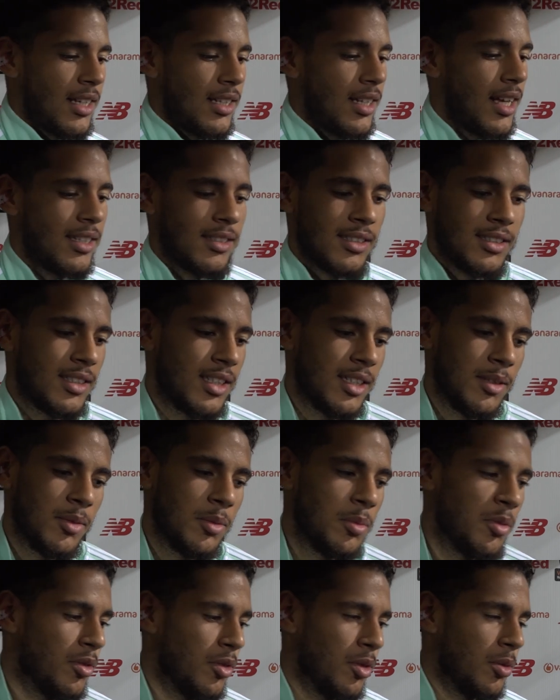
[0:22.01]
as a team,
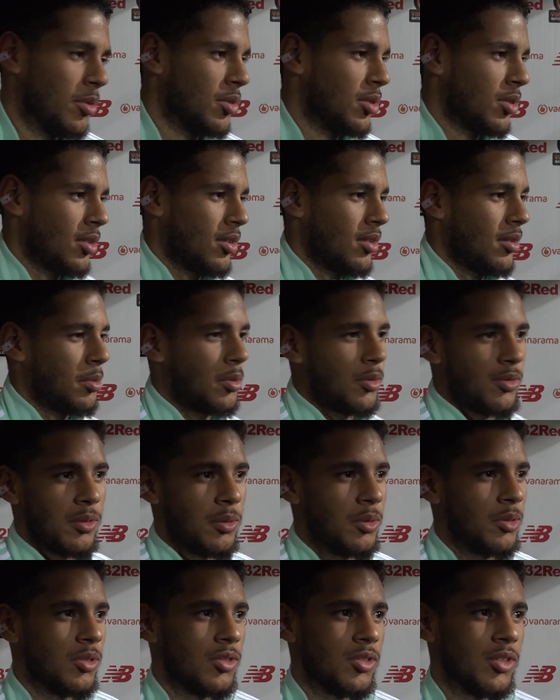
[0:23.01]
the performance
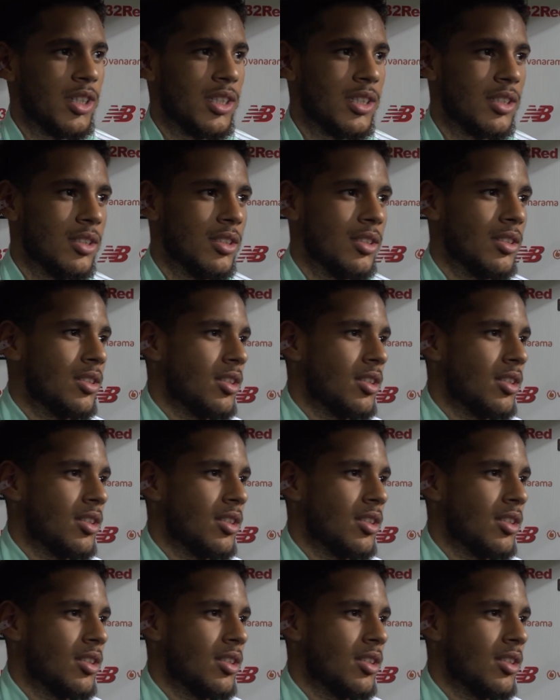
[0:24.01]
was really good.